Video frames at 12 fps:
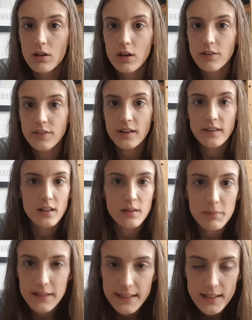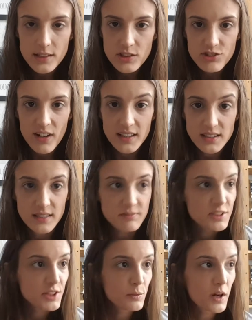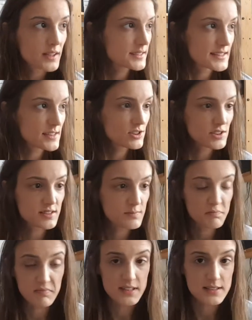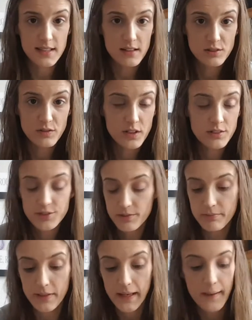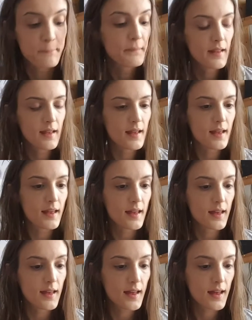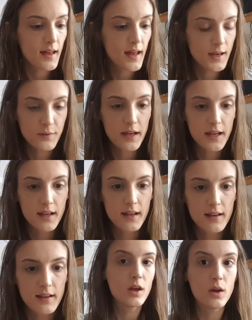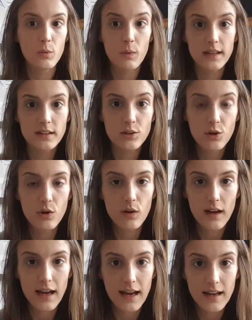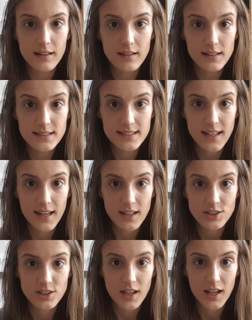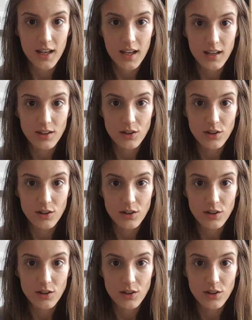I found that completely distracting. Don't know why, because that's just the sound of London. But yeah. Anyway, when you're at the stage in